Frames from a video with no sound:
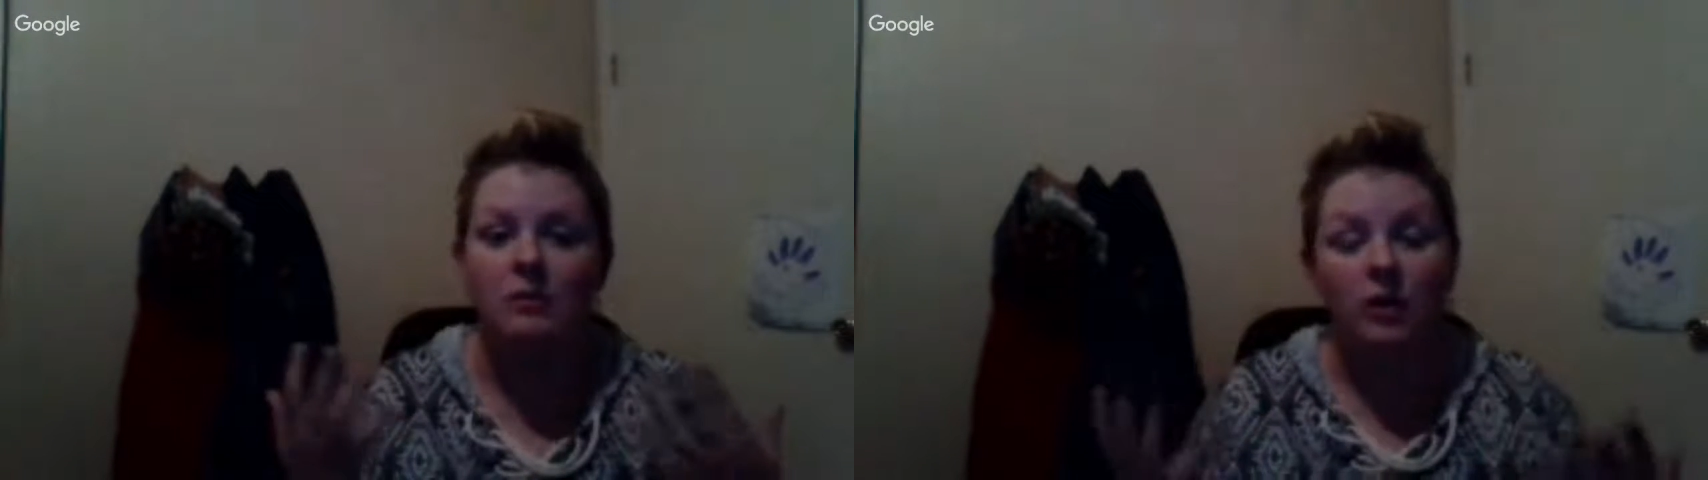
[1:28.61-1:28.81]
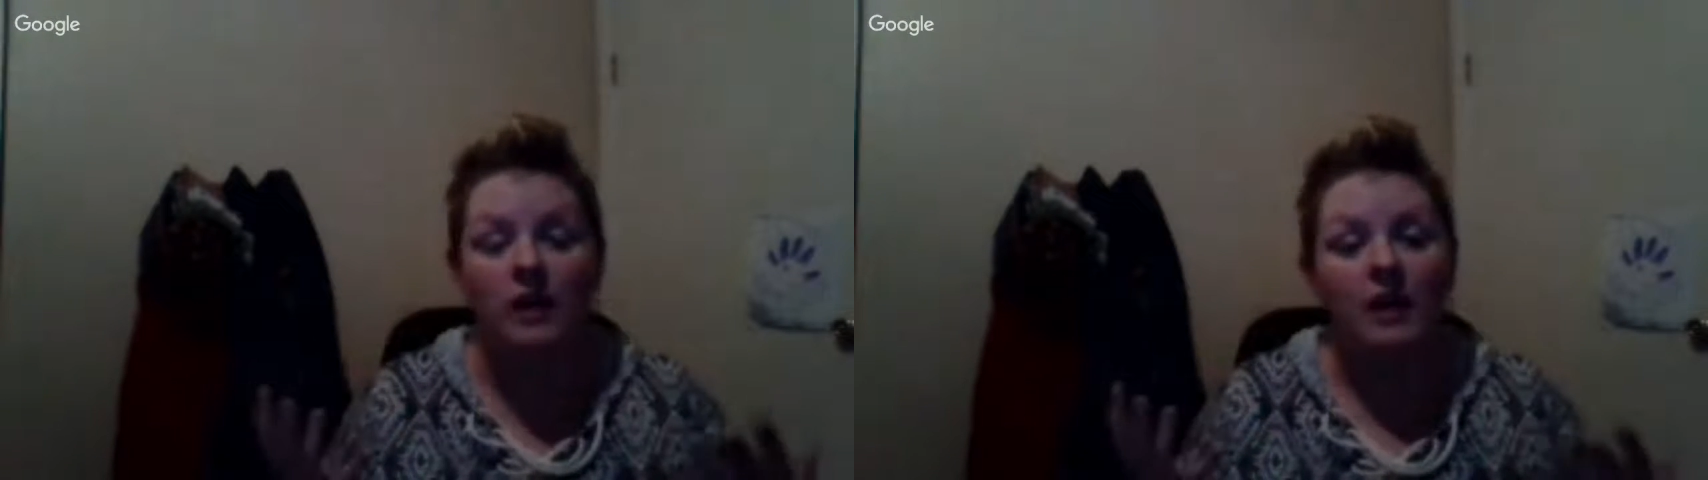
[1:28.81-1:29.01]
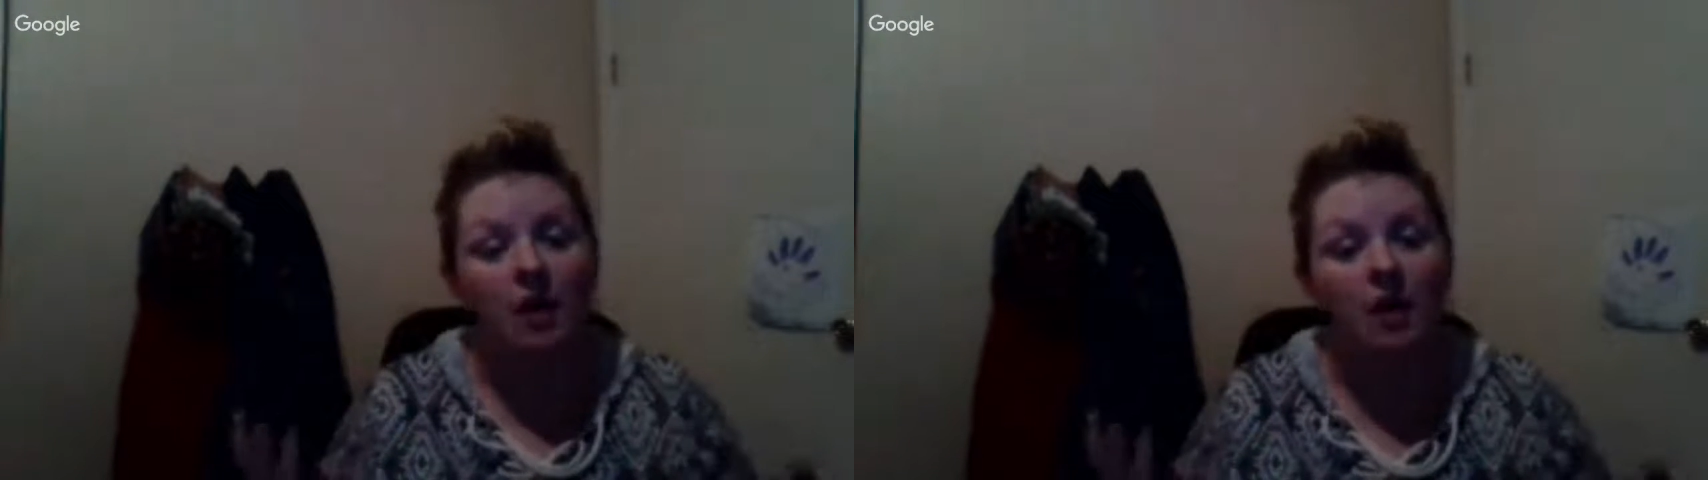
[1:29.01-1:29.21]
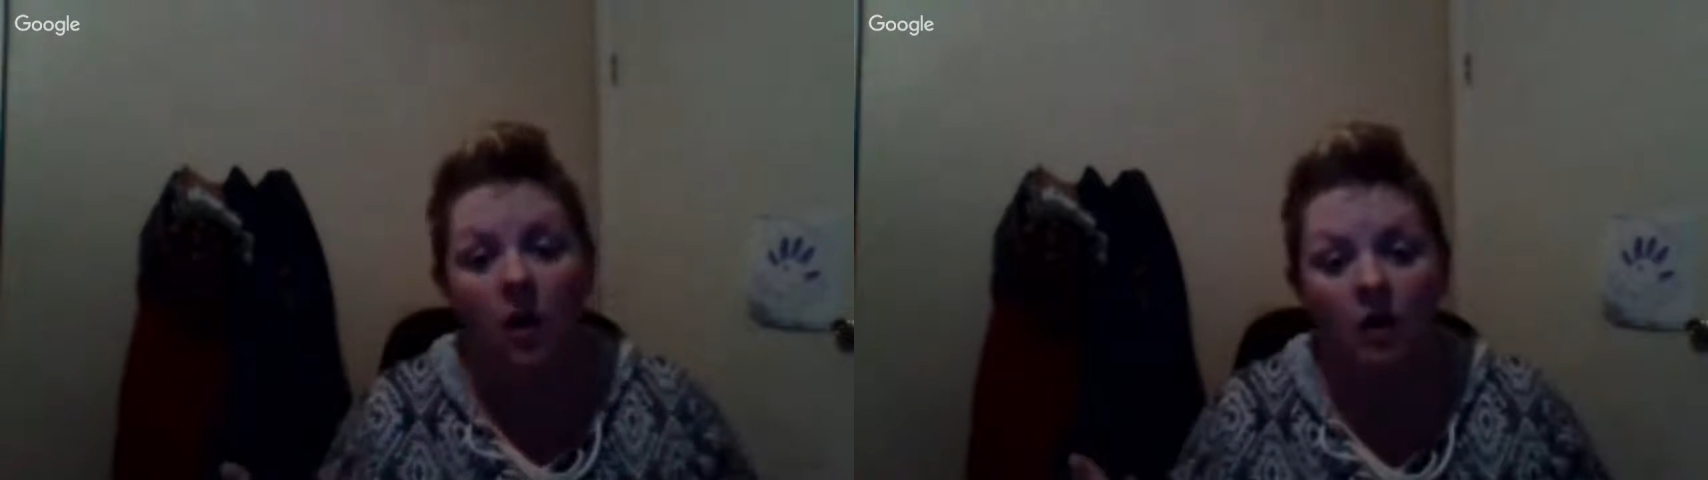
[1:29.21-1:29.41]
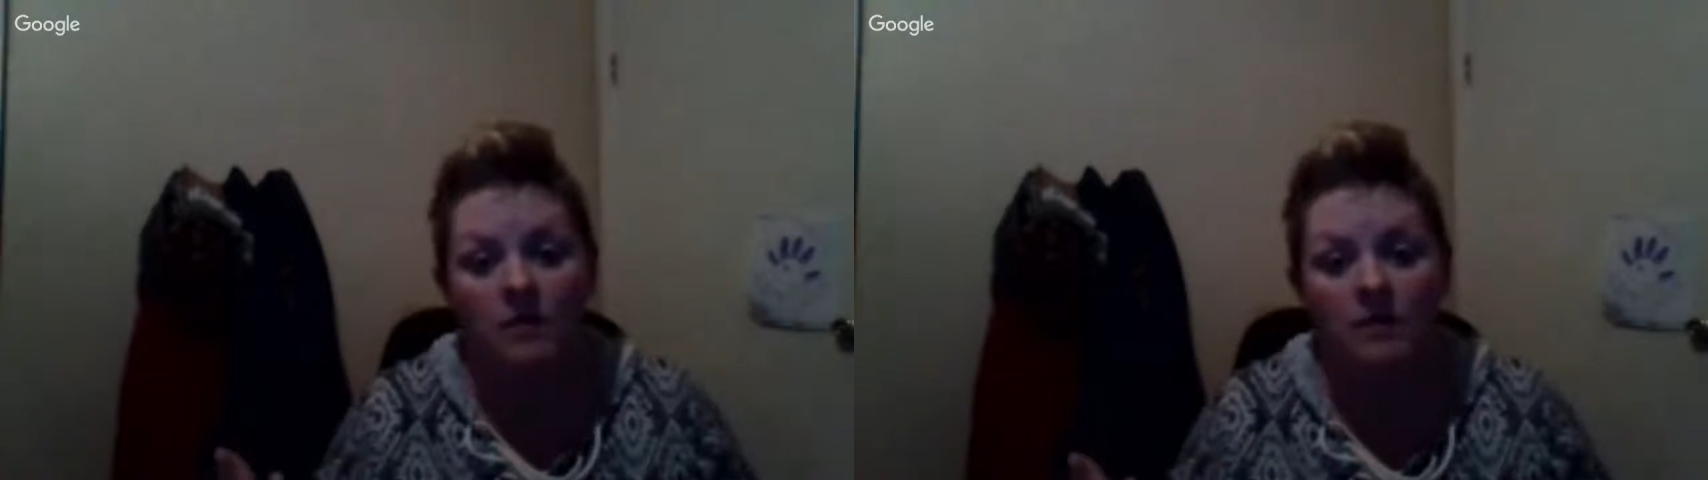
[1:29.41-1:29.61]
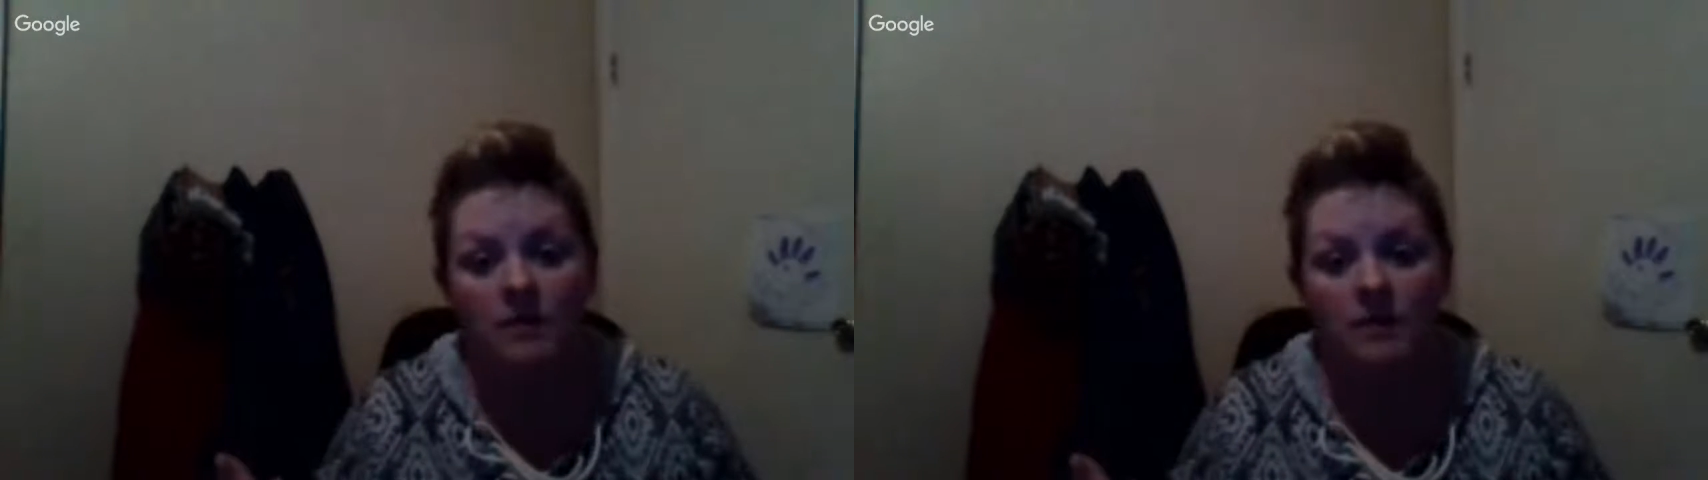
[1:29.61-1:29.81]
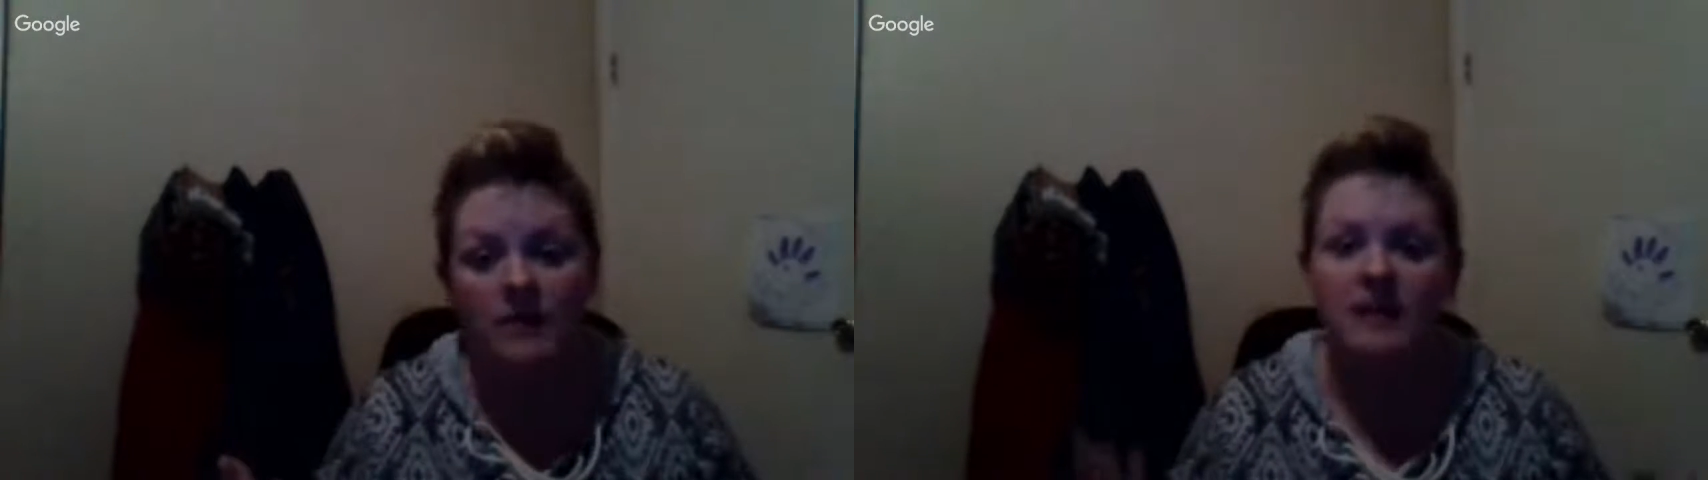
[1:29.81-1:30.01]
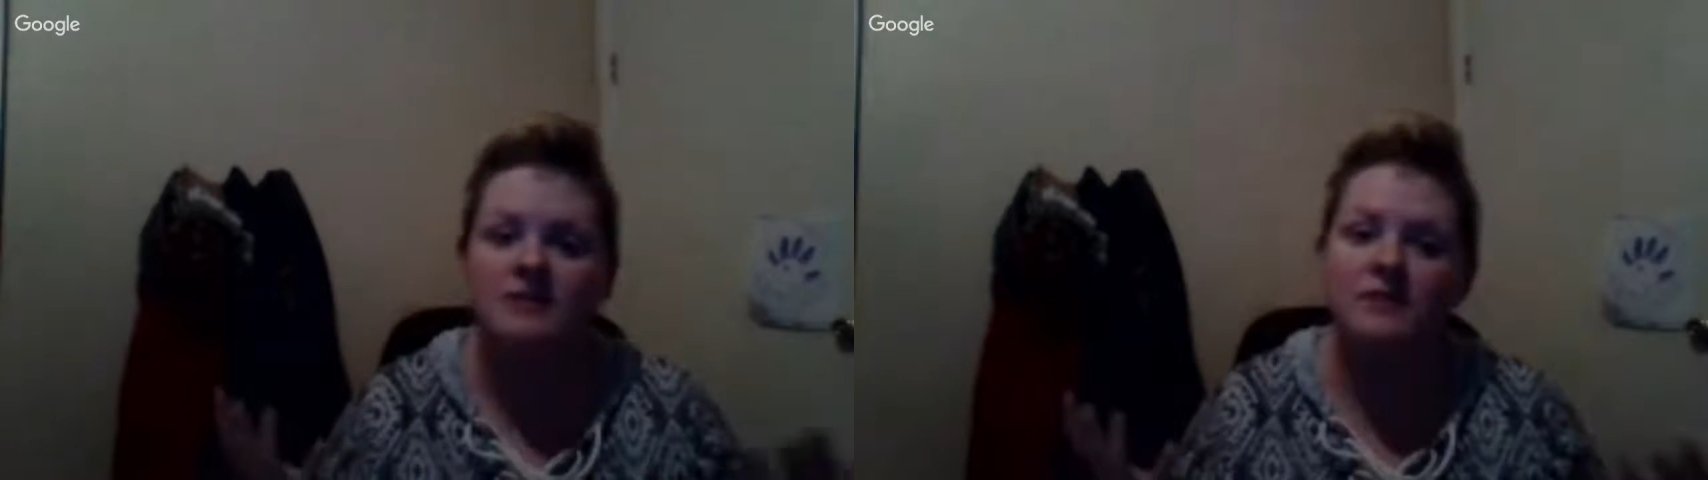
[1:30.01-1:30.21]
that's very
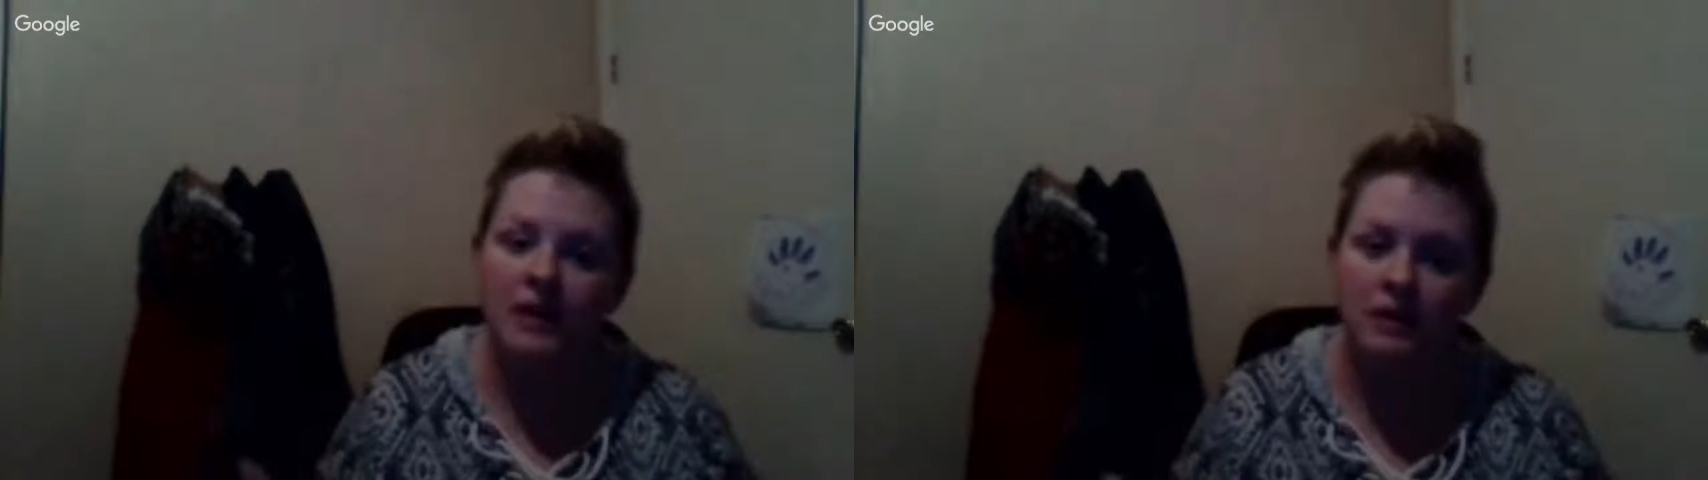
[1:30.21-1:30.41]
important.